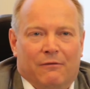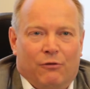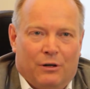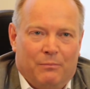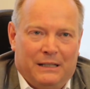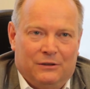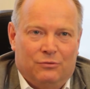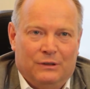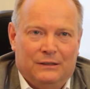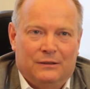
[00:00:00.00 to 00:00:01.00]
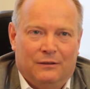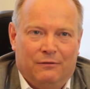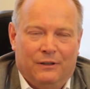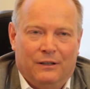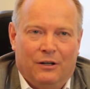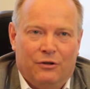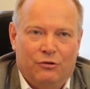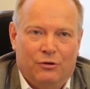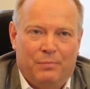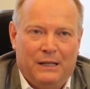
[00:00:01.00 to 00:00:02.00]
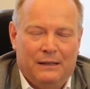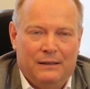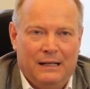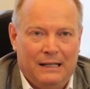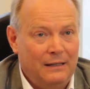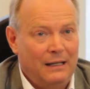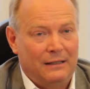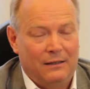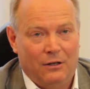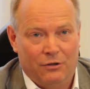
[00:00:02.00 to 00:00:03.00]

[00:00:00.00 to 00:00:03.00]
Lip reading: foreign ministries of other European and